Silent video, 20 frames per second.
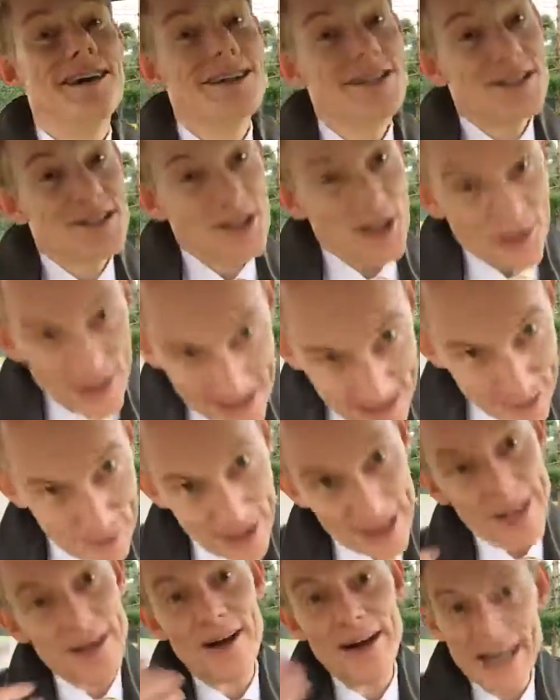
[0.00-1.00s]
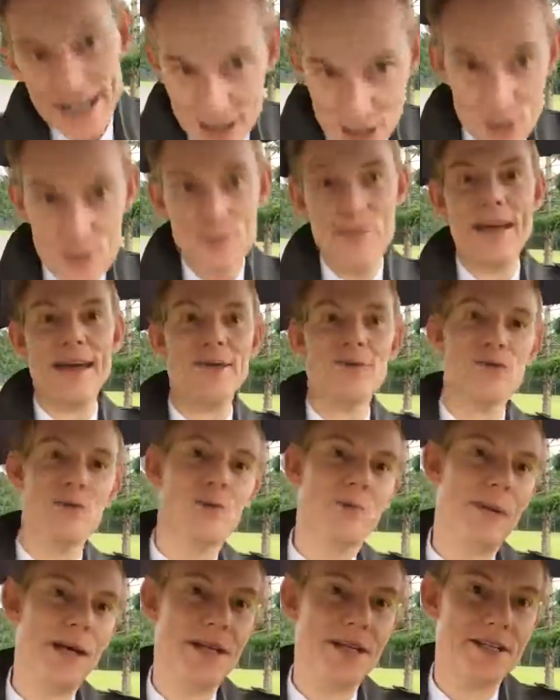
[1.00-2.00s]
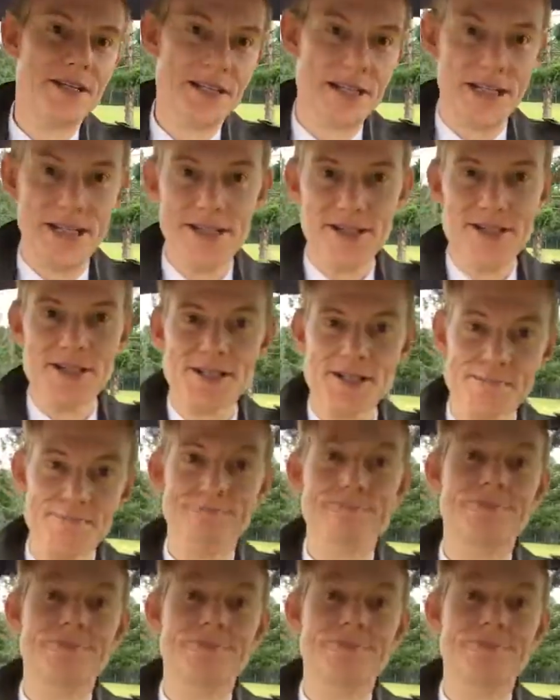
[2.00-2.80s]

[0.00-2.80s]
So anyway, I hope that all makes sense.